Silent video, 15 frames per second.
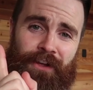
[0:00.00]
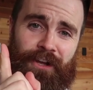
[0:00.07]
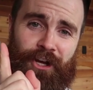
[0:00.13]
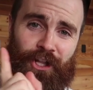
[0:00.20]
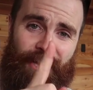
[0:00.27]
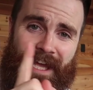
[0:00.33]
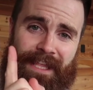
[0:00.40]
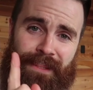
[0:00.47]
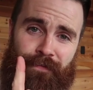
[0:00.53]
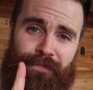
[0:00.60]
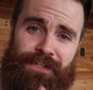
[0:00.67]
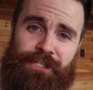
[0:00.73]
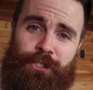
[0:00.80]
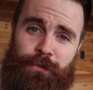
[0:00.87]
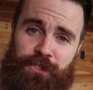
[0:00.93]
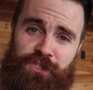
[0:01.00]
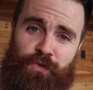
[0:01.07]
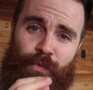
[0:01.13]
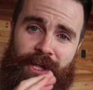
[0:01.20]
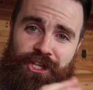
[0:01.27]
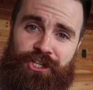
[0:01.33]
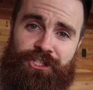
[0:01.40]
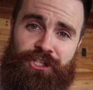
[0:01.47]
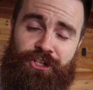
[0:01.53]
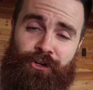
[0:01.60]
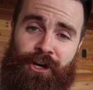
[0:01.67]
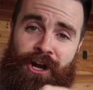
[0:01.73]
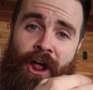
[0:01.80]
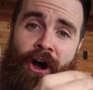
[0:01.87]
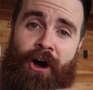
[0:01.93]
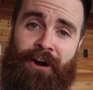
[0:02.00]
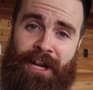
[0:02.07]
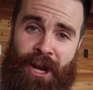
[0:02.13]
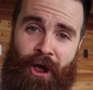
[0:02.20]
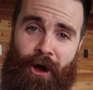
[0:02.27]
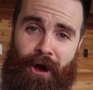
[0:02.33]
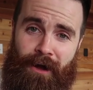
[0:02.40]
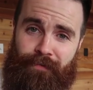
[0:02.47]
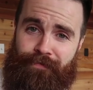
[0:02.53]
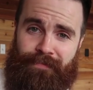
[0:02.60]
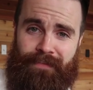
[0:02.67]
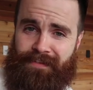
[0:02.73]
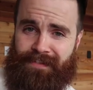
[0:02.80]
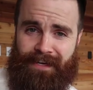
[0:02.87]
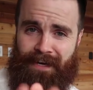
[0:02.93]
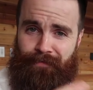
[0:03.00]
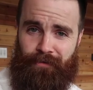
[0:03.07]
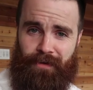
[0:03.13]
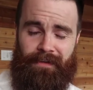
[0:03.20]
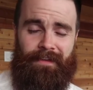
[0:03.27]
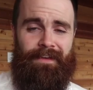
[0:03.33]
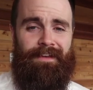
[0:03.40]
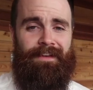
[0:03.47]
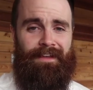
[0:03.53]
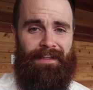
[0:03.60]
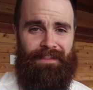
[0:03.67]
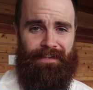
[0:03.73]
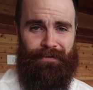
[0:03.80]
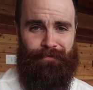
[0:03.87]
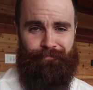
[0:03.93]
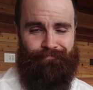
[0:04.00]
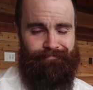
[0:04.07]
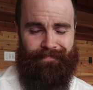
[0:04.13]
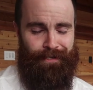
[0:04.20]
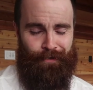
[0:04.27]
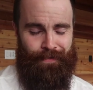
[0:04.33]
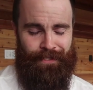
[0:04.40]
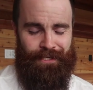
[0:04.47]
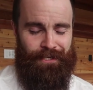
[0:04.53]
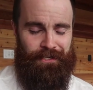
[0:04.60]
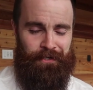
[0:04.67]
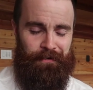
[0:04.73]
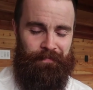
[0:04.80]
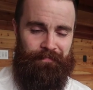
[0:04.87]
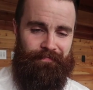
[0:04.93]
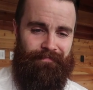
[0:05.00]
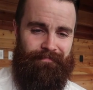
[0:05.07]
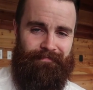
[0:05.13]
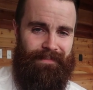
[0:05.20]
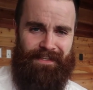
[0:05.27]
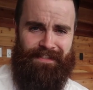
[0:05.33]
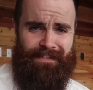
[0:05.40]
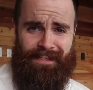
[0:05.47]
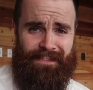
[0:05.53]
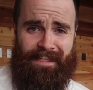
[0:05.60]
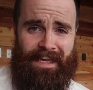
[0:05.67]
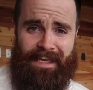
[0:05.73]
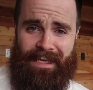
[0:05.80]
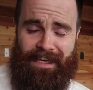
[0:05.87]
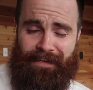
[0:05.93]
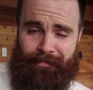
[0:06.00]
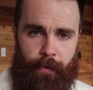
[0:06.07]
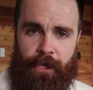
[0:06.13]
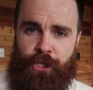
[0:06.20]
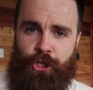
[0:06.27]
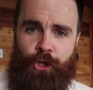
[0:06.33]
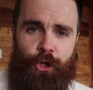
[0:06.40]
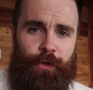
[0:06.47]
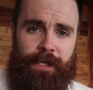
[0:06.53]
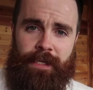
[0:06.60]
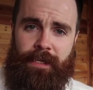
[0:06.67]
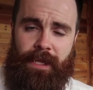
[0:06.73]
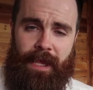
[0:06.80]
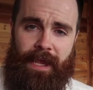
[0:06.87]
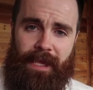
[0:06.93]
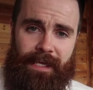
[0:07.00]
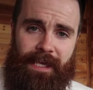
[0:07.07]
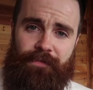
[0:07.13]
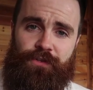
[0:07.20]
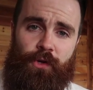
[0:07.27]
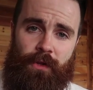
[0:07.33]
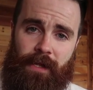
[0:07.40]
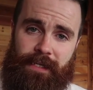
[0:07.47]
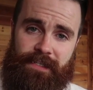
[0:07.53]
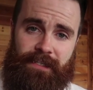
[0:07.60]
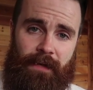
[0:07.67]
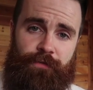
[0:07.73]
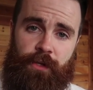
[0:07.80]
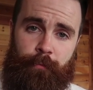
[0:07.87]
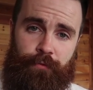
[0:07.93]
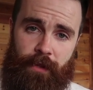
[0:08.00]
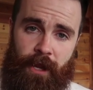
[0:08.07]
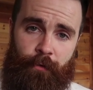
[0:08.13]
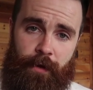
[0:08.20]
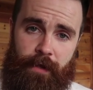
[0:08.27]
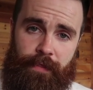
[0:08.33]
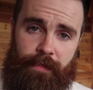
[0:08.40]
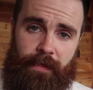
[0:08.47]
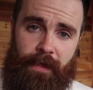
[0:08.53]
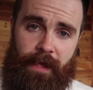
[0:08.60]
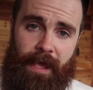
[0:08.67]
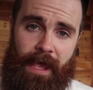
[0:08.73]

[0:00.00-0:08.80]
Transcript: click the physical switch to turn it on and off. It's kind of a little thing you can do. It's geeky. But it gives you a lot of stuff you can play with.